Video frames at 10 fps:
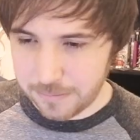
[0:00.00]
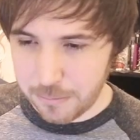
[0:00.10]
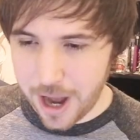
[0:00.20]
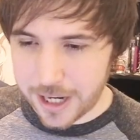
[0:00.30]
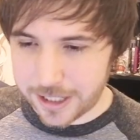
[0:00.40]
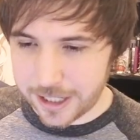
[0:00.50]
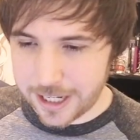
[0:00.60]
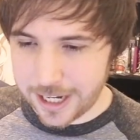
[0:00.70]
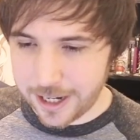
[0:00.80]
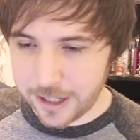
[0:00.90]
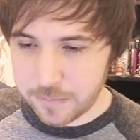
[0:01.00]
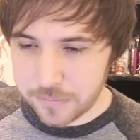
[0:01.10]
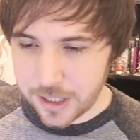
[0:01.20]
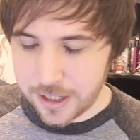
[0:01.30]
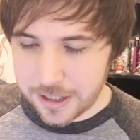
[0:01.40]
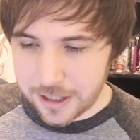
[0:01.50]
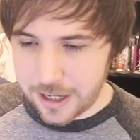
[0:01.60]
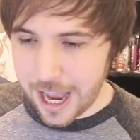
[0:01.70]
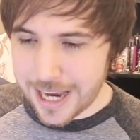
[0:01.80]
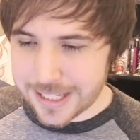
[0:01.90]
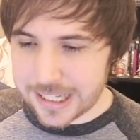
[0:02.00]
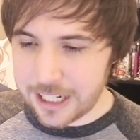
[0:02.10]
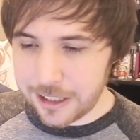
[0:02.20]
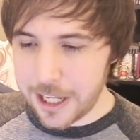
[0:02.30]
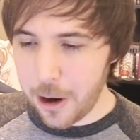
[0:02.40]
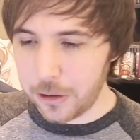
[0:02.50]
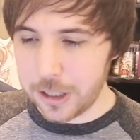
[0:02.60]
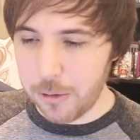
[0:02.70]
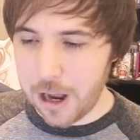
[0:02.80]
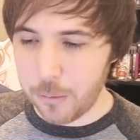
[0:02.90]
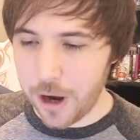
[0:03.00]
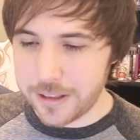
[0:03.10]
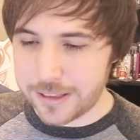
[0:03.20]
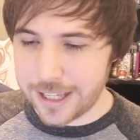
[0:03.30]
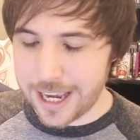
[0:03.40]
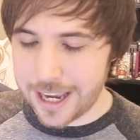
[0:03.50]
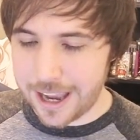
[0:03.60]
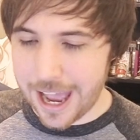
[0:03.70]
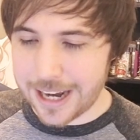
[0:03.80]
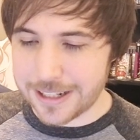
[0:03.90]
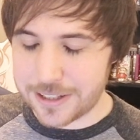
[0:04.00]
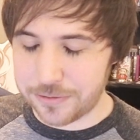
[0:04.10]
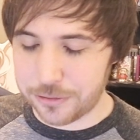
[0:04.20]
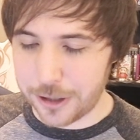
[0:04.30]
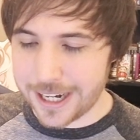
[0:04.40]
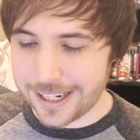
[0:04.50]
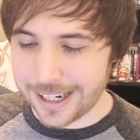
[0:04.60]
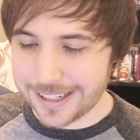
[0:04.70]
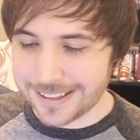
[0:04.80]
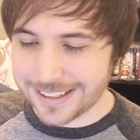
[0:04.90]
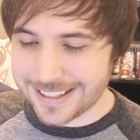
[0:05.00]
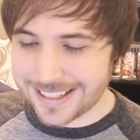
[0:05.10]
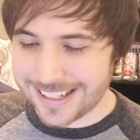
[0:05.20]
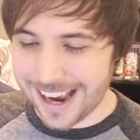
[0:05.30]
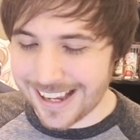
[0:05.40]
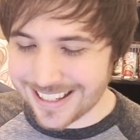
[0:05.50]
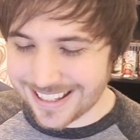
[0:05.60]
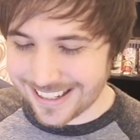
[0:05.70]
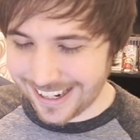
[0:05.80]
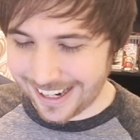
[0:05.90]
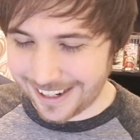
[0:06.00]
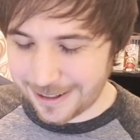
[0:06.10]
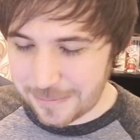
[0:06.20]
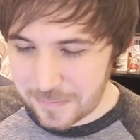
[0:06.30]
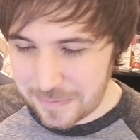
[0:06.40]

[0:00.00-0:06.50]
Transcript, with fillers: Monika here. Guys literally only want one thing, and it's freaking disgusting.